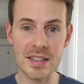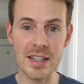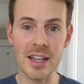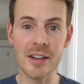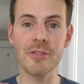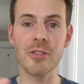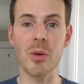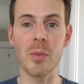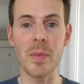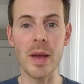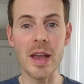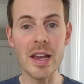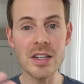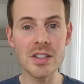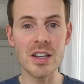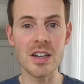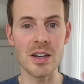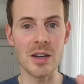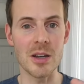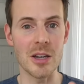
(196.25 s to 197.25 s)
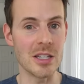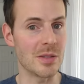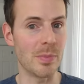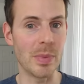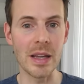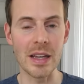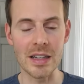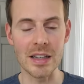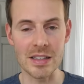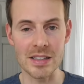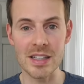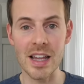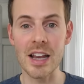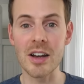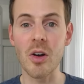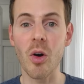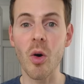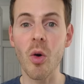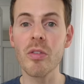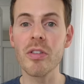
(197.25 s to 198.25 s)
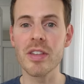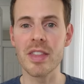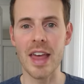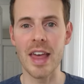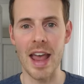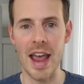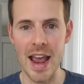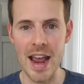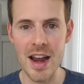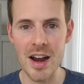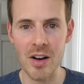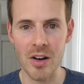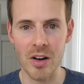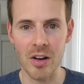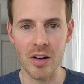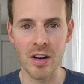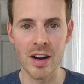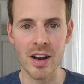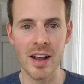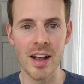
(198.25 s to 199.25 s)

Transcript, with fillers: information is being sent over the air,